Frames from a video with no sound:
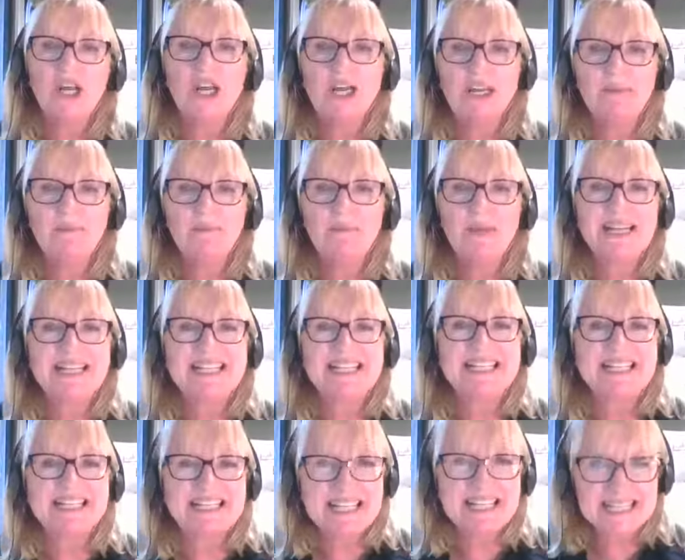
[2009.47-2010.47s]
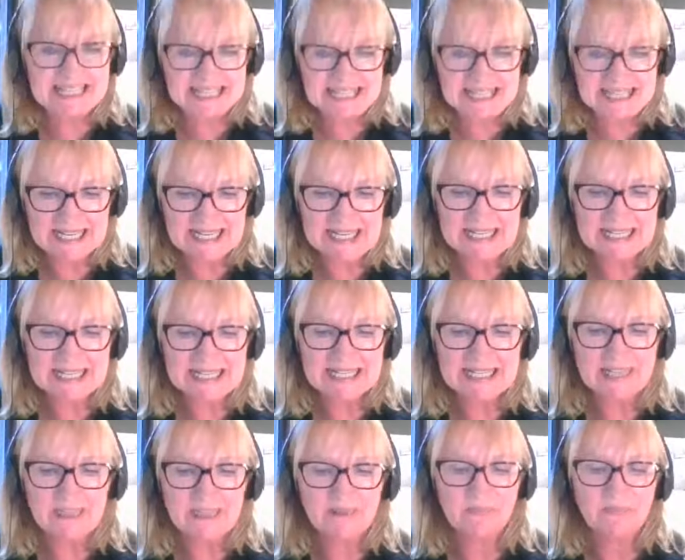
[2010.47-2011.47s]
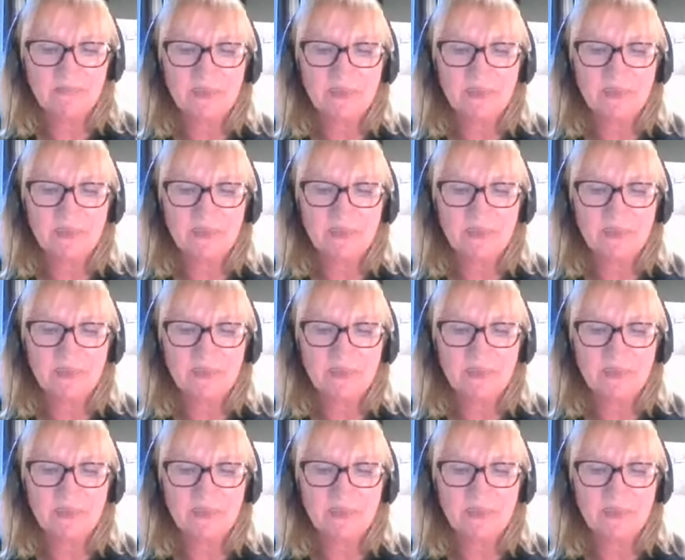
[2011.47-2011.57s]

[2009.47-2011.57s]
Olympic cities